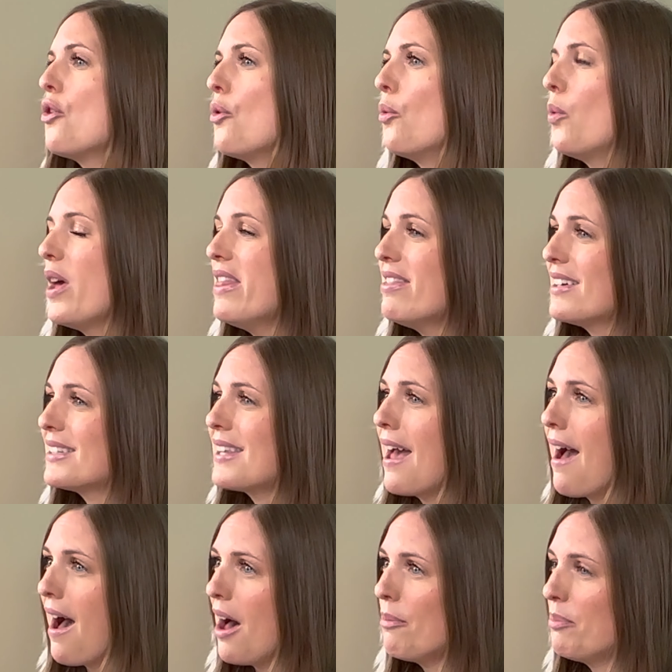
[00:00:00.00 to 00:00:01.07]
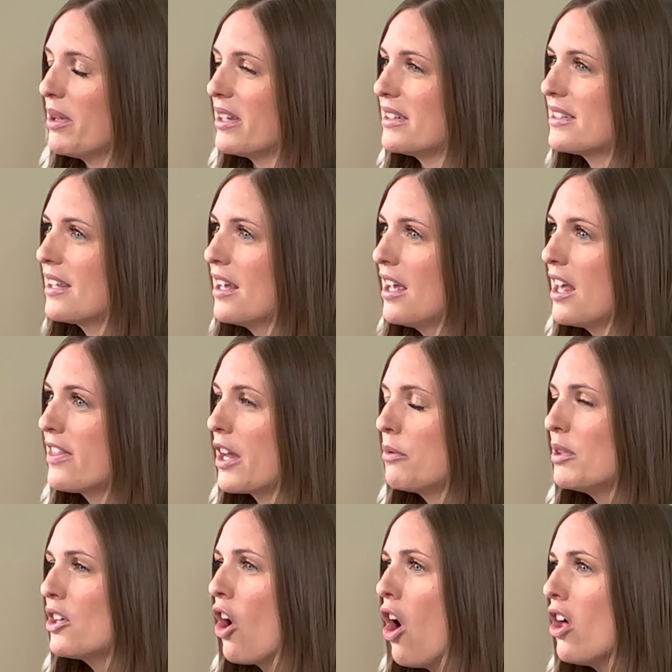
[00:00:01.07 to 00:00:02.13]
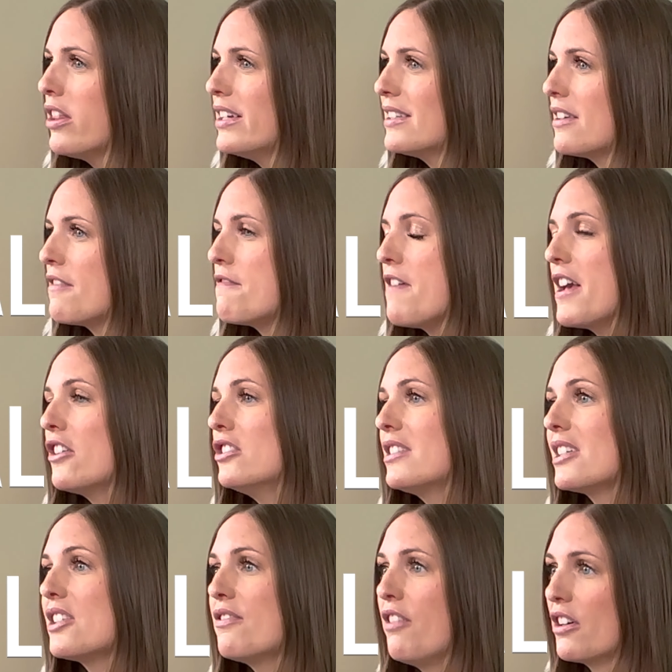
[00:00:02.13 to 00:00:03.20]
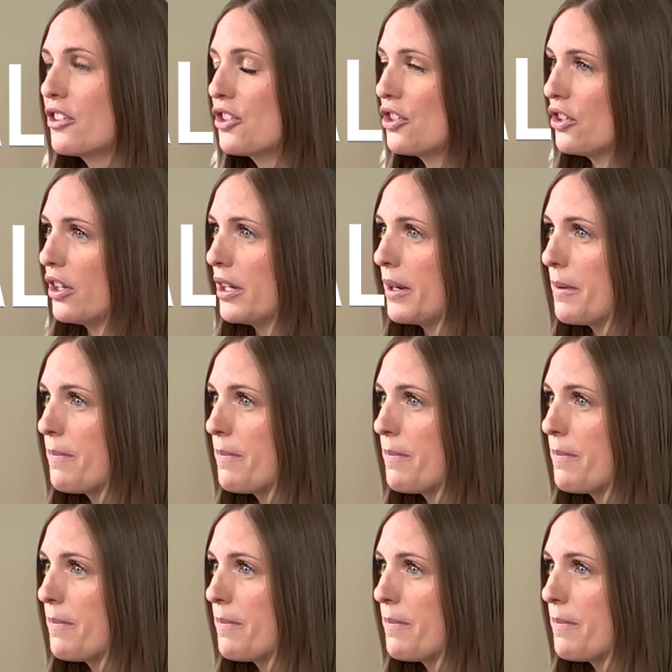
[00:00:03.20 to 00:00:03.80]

When this happens, then we call this vagal dysfunction.